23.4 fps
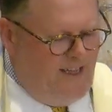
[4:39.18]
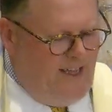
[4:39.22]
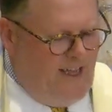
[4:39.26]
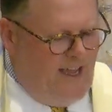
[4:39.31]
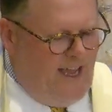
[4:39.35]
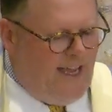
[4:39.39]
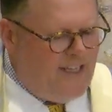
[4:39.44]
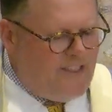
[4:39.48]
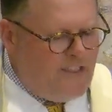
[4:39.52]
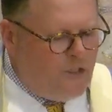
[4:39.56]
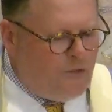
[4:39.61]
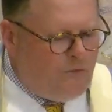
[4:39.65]

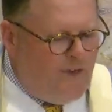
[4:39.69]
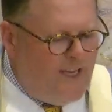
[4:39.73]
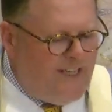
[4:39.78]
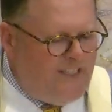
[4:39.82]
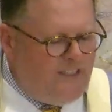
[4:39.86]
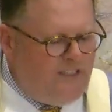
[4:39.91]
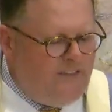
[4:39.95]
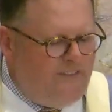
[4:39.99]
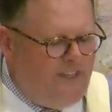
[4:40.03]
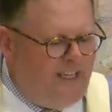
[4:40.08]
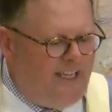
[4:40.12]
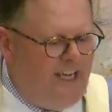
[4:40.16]
As the
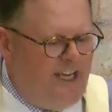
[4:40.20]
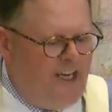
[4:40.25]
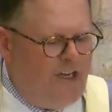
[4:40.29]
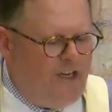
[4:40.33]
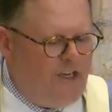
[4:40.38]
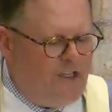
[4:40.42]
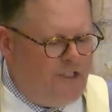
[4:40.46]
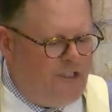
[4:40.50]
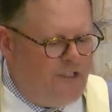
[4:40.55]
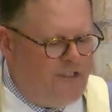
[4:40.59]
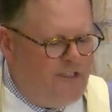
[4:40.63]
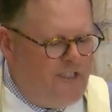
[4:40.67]
rest of the
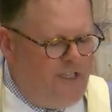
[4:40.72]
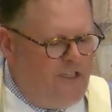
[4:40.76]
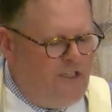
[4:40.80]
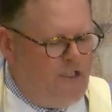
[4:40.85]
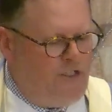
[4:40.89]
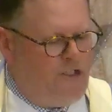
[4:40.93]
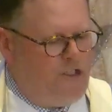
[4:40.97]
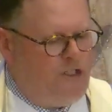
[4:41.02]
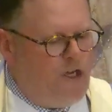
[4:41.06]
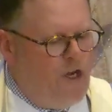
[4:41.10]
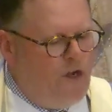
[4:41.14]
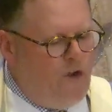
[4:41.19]
characters in the
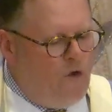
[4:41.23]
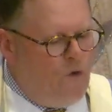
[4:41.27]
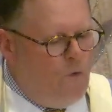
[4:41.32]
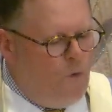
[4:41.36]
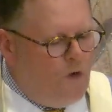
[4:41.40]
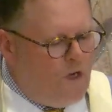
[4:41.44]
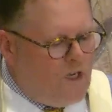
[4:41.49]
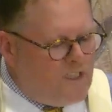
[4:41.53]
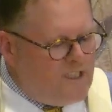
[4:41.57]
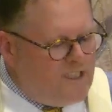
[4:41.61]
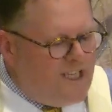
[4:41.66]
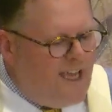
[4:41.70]
show
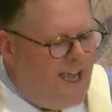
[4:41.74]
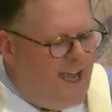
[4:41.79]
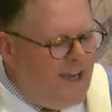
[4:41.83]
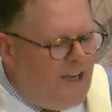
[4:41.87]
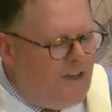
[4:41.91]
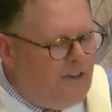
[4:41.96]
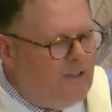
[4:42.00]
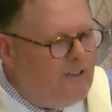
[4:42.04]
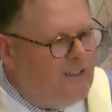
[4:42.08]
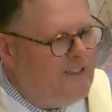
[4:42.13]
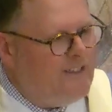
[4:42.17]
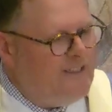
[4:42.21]
work
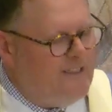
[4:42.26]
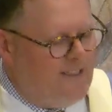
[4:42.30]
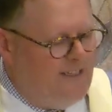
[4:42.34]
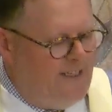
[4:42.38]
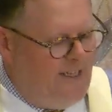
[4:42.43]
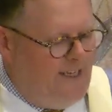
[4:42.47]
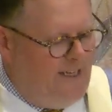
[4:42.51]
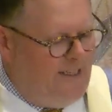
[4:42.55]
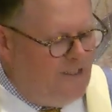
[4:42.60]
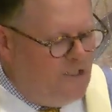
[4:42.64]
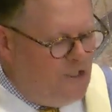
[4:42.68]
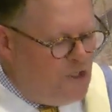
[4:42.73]

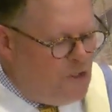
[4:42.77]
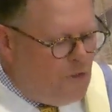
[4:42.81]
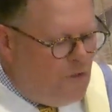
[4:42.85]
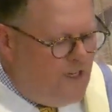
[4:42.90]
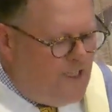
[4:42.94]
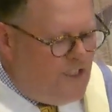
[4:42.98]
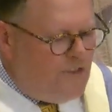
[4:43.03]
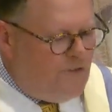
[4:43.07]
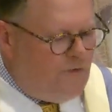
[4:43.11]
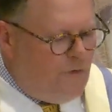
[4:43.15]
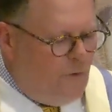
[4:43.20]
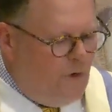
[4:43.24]
tirelessly to
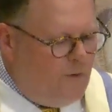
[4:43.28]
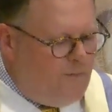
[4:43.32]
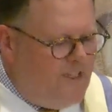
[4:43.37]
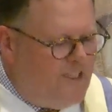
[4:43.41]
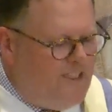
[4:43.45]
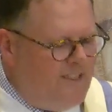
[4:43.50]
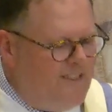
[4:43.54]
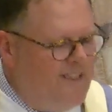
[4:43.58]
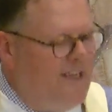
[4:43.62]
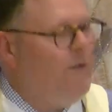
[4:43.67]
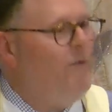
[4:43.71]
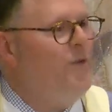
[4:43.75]
transform the
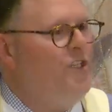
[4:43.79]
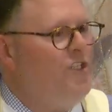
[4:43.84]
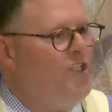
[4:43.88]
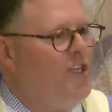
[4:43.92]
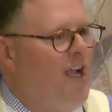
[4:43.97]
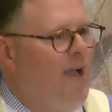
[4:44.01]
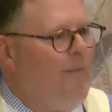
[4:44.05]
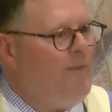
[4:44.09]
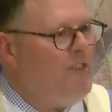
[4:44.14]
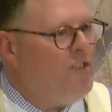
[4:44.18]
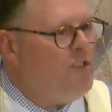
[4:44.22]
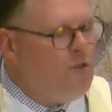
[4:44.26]
sandwich
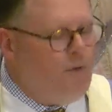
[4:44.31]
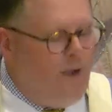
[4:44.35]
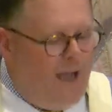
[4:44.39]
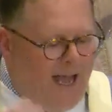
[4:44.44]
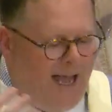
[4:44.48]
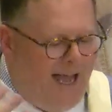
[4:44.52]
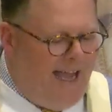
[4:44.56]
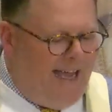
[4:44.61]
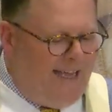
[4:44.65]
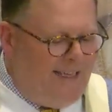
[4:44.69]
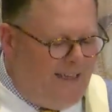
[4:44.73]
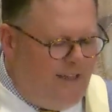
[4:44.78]
shop into a
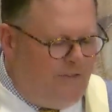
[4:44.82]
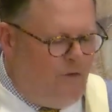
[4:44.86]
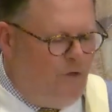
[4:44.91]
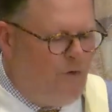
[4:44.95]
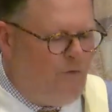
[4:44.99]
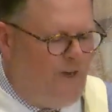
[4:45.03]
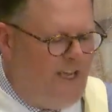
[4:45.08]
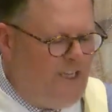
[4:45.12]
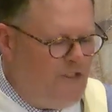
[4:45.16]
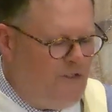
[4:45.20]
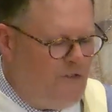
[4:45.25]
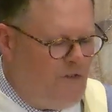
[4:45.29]
high-level
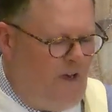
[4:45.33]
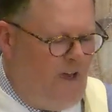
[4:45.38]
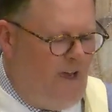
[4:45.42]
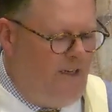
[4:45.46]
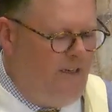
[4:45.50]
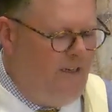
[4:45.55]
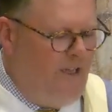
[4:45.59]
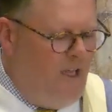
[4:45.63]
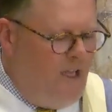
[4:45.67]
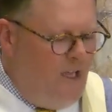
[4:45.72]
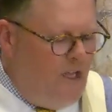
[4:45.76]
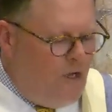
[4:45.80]
restaurant,
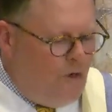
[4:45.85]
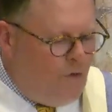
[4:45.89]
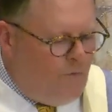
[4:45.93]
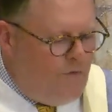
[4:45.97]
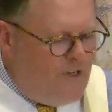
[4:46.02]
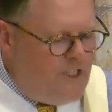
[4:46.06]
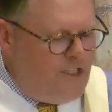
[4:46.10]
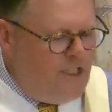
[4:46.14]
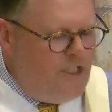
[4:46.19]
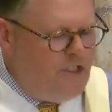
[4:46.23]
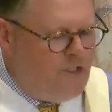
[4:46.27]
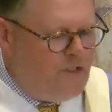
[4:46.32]

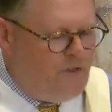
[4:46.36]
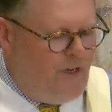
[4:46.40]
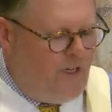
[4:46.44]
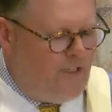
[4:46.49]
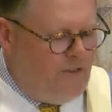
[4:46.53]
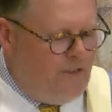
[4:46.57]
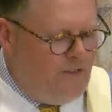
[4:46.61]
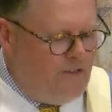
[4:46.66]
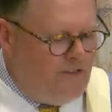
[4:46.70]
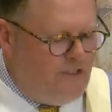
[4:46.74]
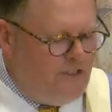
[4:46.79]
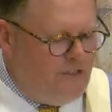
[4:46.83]
Richie
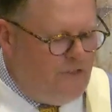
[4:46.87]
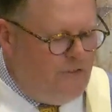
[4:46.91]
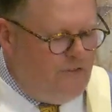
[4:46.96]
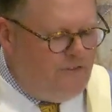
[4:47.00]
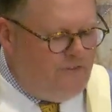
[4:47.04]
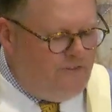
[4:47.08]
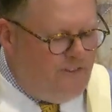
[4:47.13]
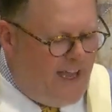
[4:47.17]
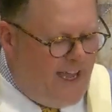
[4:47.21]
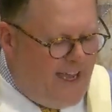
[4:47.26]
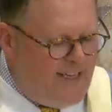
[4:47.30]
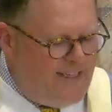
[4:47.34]
struggles to
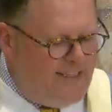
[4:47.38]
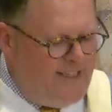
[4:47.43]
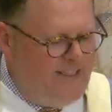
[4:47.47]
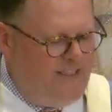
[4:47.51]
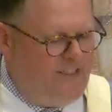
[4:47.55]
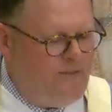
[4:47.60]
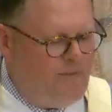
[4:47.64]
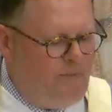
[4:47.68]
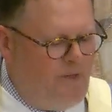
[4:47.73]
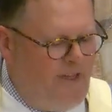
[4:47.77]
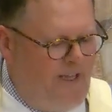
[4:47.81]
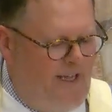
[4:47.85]
find
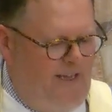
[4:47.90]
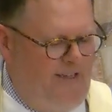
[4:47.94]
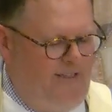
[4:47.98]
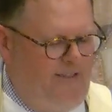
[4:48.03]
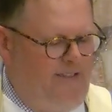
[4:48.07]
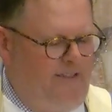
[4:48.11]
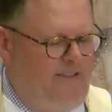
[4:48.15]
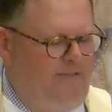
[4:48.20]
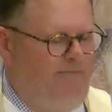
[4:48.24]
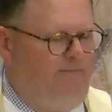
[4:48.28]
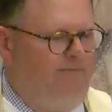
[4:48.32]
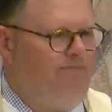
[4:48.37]
his place.